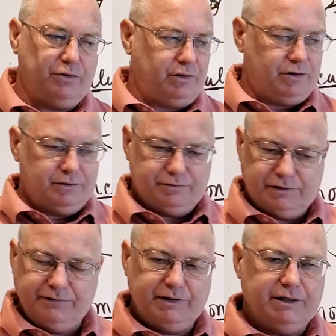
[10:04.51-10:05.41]
or
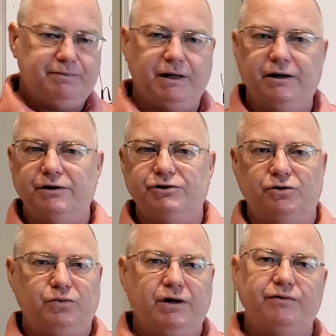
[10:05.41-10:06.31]
DVD players
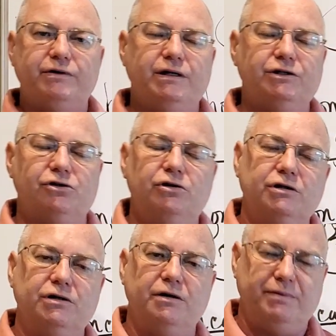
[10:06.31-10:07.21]
or whatever things are
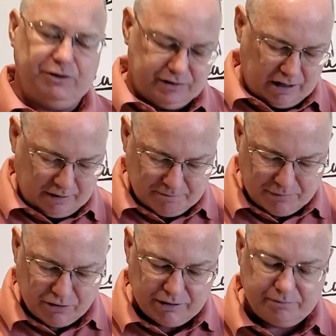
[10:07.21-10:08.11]
hooked up and you got a
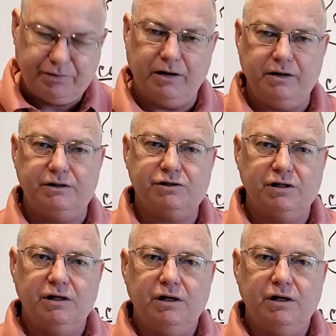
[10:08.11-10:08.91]
million plugs